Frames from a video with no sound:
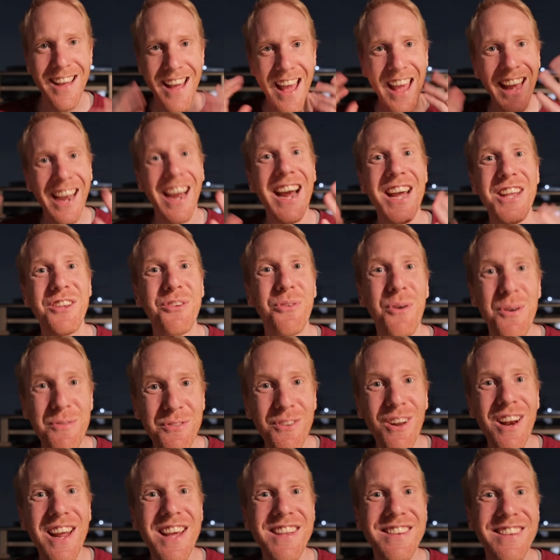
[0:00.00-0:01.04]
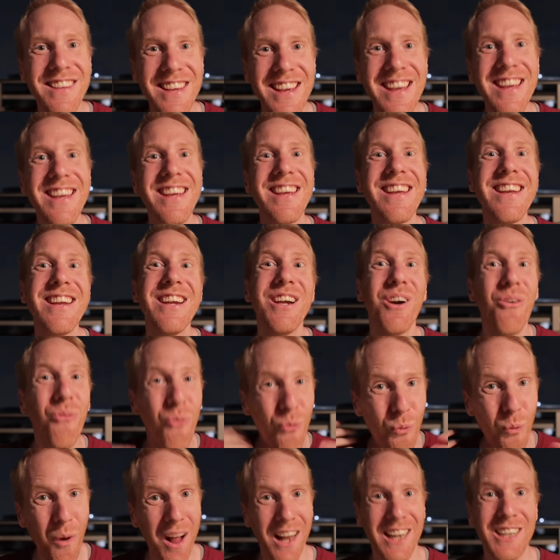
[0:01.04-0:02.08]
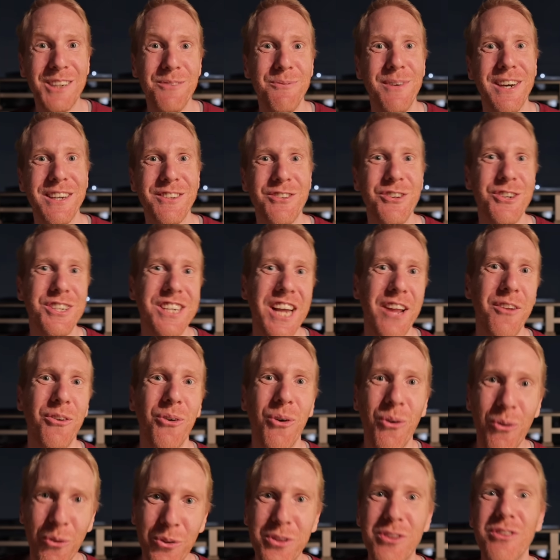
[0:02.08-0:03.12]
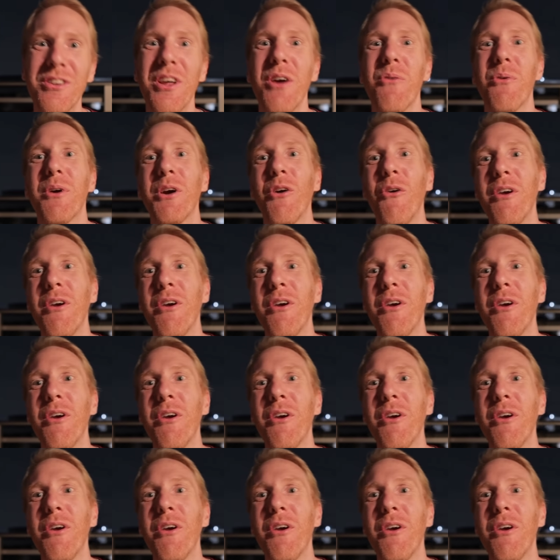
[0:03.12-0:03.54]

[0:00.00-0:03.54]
Hey guys, Cliff the Lazy Geek here, welcome back to the channel. Today we're